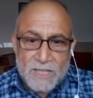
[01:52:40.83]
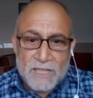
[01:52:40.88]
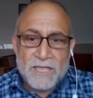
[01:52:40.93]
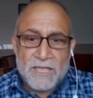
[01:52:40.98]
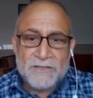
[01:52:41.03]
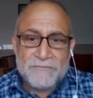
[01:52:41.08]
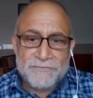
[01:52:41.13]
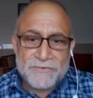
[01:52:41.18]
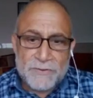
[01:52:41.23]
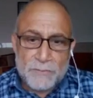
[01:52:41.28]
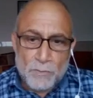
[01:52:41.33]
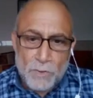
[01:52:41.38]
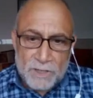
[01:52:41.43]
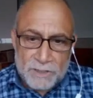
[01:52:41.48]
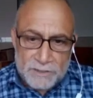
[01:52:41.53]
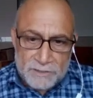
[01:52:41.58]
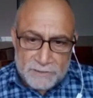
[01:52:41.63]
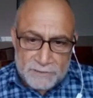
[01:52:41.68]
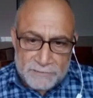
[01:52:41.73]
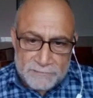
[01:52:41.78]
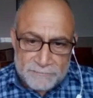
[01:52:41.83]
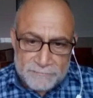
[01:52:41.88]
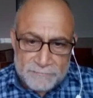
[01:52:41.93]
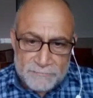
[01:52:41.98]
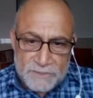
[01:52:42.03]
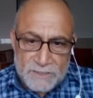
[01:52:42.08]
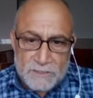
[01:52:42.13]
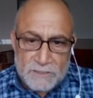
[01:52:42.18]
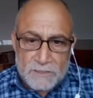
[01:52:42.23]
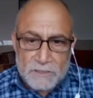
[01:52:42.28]
Everyone,
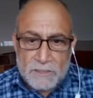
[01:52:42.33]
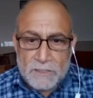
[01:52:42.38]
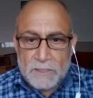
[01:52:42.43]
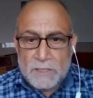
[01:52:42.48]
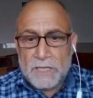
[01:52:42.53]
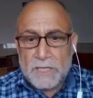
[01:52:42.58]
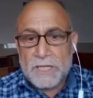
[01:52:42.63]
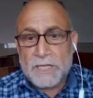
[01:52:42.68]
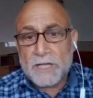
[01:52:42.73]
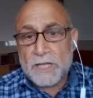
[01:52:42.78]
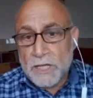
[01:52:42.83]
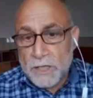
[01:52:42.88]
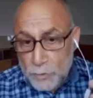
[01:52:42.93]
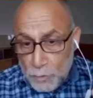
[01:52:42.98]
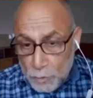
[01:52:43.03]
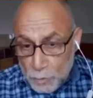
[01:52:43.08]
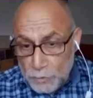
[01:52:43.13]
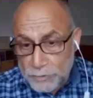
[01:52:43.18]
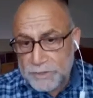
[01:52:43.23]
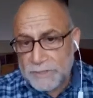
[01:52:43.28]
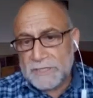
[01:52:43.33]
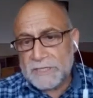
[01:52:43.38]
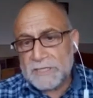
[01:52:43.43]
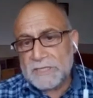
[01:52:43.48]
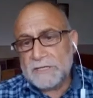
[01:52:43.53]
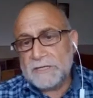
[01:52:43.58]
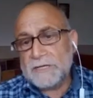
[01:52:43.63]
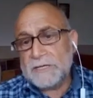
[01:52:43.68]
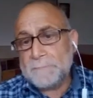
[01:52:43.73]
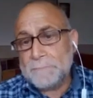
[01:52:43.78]
including
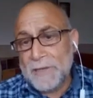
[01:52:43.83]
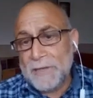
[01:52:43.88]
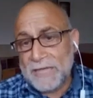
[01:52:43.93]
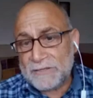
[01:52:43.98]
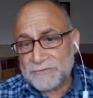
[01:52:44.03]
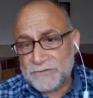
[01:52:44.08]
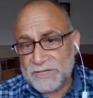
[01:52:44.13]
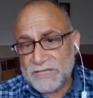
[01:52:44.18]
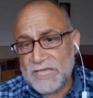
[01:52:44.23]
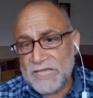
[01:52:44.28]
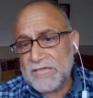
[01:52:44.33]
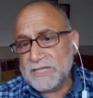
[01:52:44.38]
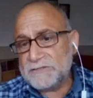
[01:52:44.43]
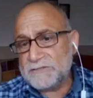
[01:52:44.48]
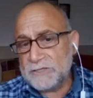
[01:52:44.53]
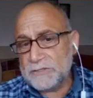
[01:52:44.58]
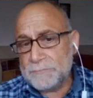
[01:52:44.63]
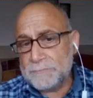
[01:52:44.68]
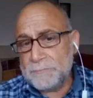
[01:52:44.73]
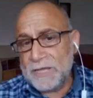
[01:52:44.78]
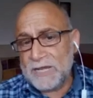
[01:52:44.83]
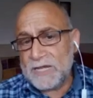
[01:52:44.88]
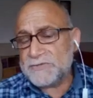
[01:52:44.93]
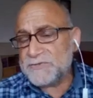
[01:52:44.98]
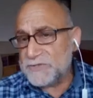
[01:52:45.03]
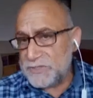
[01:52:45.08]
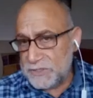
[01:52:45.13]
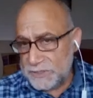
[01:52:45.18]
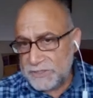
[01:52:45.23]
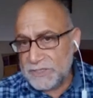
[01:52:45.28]
repatriated
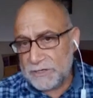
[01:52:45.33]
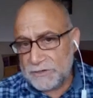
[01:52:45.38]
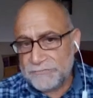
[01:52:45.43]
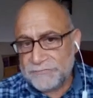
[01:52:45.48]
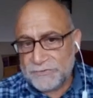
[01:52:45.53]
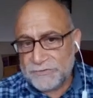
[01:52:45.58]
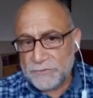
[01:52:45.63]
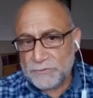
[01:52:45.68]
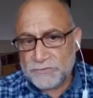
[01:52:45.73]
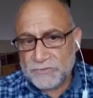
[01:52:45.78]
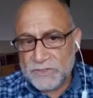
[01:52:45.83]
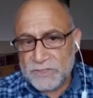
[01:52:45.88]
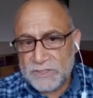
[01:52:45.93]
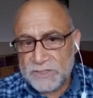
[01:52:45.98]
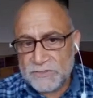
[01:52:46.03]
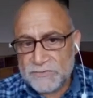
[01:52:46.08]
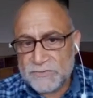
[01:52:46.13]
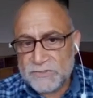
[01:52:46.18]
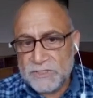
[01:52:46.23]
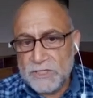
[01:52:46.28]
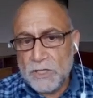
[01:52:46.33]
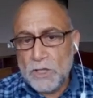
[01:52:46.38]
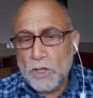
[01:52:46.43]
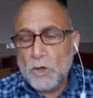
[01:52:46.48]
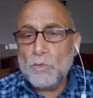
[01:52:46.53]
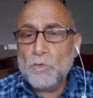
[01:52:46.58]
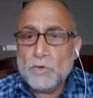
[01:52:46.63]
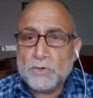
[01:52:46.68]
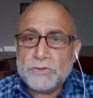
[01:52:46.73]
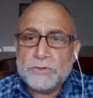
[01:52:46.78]
Palestinian refugees,
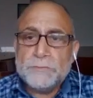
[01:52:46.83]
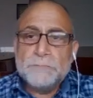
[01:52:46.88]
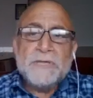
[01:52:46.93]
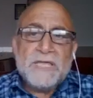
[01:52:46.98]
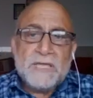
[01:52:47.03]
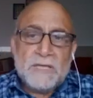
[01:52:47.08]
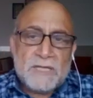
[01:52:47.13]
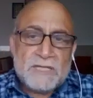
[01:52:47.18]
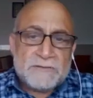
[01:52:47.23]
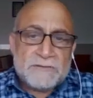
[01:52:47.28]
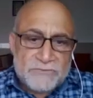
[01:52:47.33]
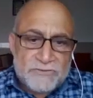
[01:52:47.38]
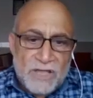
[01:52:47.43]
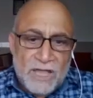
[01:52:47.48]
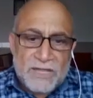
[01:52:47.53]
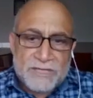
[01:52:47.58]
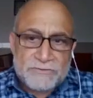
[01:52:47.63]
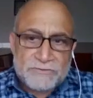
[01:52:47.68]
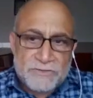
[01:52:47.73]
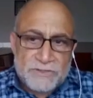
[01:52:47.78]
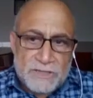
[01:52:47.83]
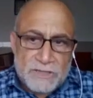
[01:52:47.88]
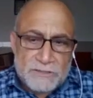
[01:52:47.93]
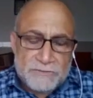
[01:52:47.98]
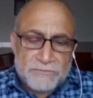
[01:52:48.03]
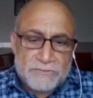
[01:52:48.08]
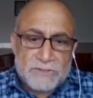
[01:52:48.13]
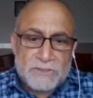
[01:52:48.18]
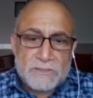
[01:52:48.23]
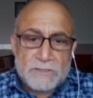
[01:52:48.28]
would be
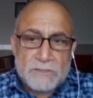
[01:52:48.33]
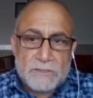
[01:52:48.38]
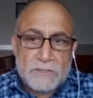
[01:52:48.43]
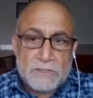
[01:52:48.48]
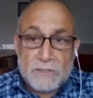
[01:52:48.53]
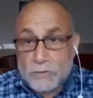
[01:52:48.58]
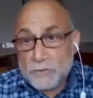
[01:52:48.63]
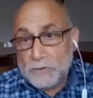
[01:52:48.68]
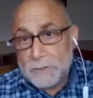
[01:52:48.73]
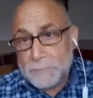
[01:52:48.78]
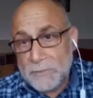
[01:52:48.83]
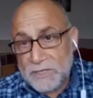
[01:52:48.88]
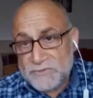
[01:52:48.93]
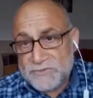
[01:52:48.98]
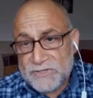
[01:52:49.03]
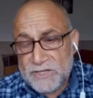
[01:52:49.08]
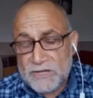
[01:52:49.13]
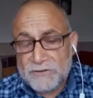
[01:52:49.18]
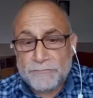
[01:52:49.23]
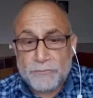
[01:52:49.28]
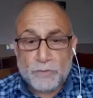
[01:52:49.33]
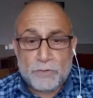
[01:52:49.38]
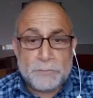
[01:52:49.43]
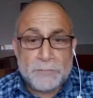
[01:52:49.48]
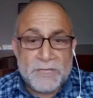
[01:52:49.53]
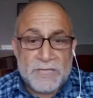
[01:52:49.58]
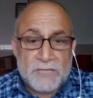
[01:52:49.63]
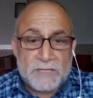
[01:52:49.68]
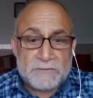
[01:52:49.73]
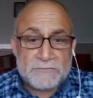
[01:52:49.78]
entitled, including myself, would
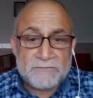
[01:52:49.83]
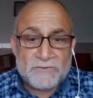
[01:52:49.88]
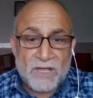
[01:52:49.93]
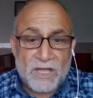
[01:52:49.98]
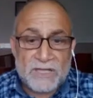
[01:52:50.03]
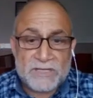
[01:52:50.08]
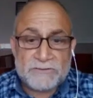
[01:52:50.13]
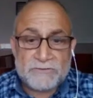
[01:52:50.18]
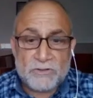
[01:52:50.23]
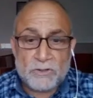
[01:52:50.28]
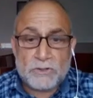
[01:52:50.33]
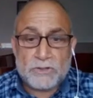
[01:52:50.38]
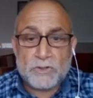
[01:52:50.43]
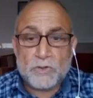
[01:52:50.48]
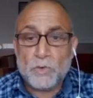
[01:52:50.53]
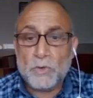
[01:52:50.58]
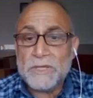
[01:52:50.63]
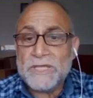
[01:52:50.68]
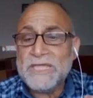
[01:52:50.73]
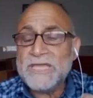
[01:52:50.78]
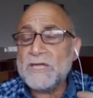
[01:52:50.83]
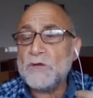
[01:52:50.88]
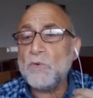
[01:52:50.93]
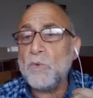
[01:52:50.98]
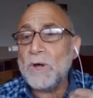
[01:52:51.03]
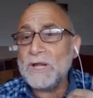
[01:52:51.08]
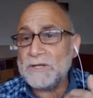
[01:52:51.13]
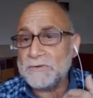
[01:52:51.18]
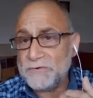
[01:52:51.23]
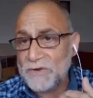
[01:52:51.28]
be entitled to
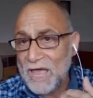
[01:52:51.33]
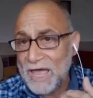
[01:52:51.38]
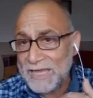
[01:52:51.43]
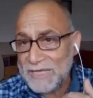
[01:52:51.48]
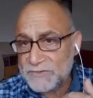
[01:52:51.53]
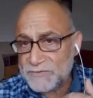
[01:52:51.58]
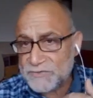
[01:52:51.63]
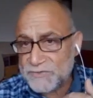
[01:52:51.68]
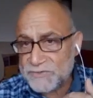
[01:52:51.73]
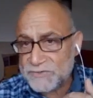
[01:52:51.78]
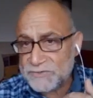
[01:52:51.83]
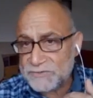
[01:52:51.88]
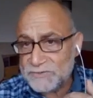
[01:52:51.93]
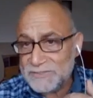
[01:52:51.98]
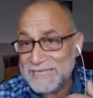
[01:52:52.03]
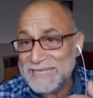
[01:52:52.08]
equal rights,